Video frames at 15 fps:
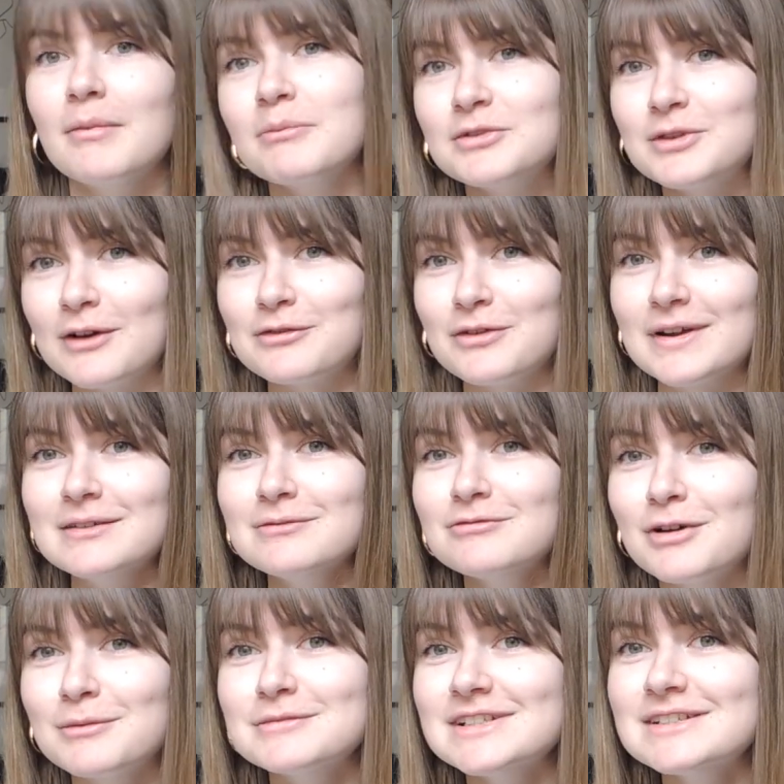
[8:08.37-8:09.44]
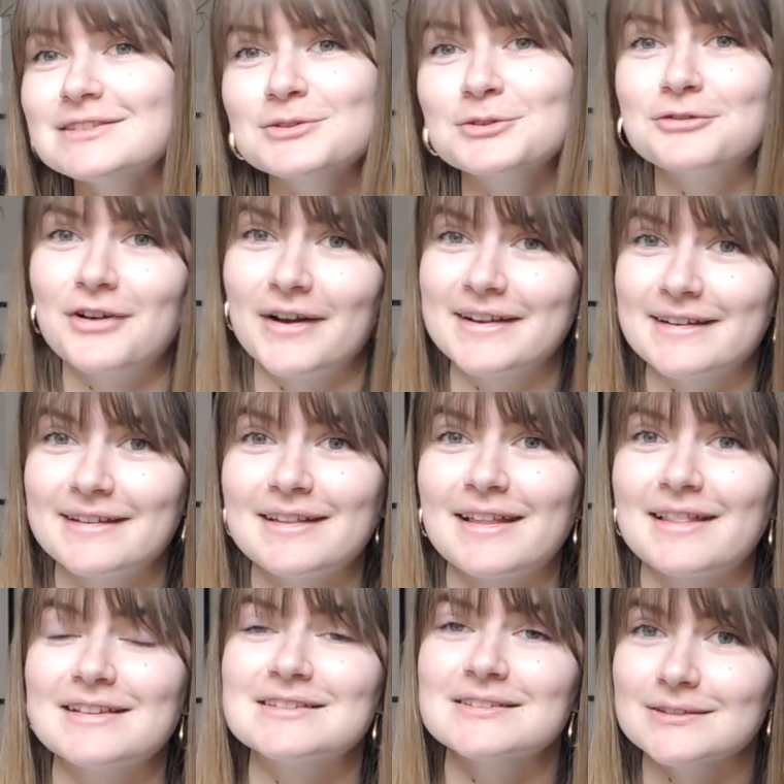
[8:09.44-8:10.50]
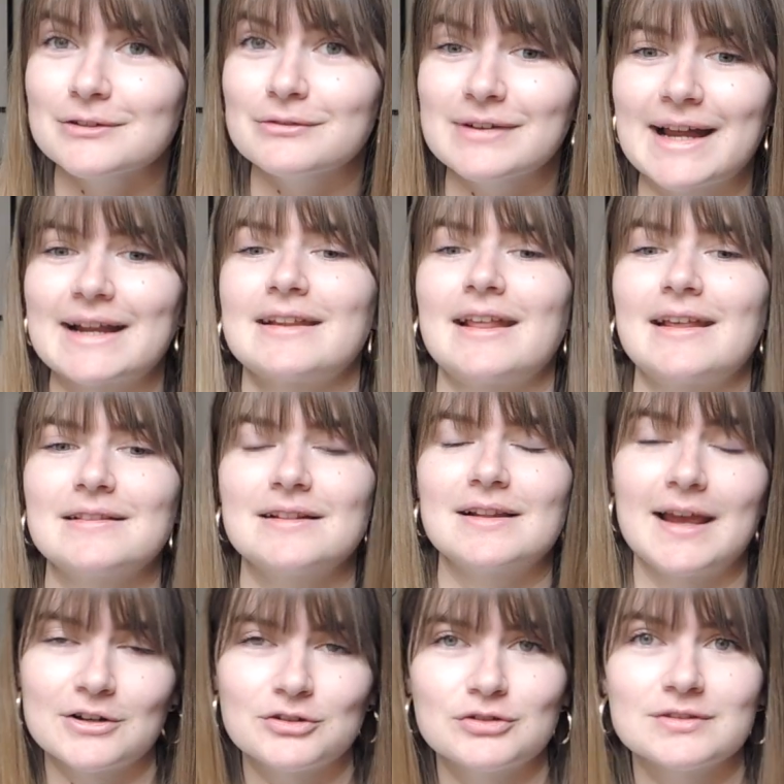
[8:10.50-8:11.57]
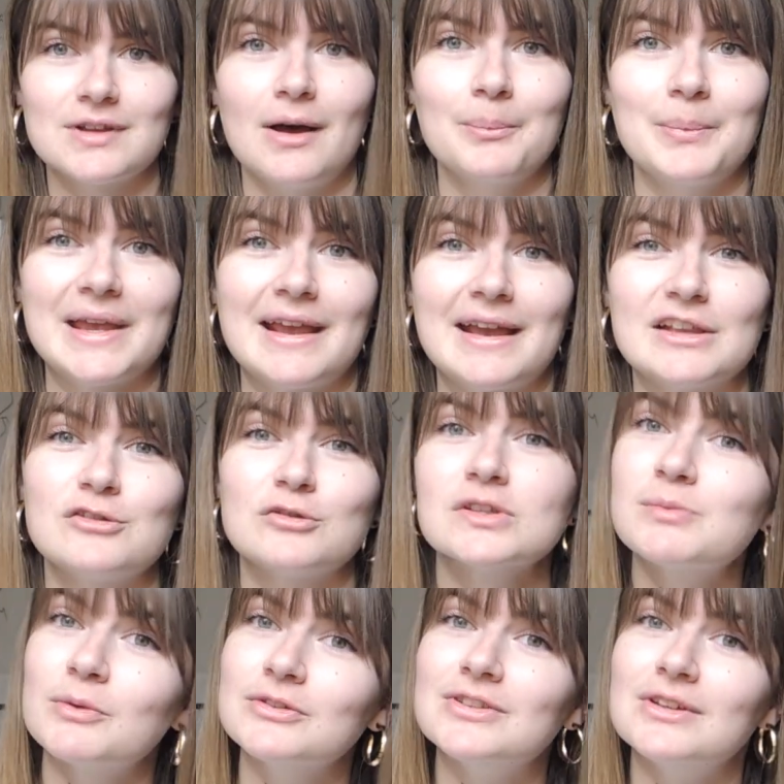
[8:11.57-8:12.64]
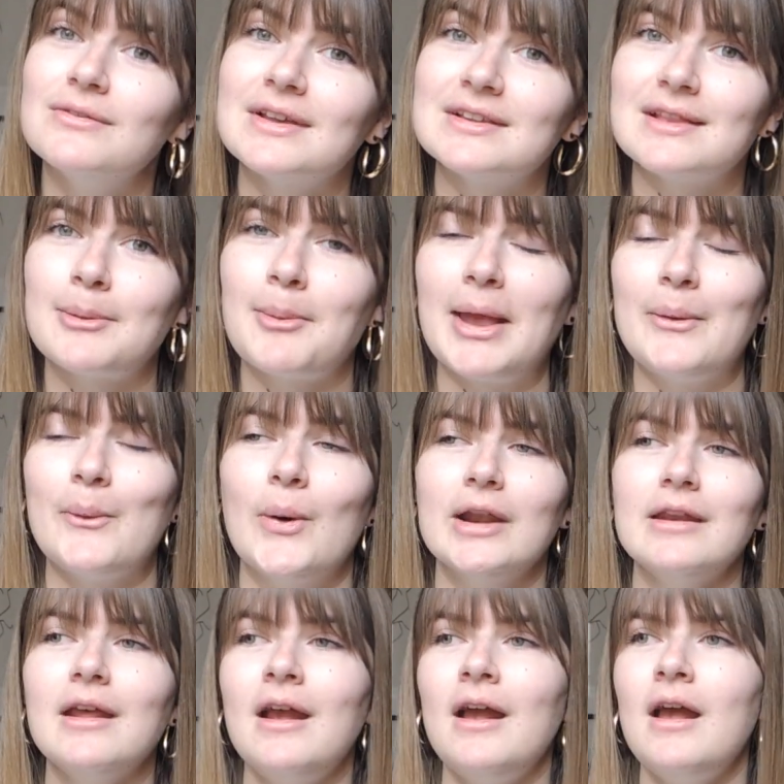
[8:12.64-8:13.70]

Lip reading: suffering from this, or finding that this is a fact, that lecturers aren't being as responsive as they may want.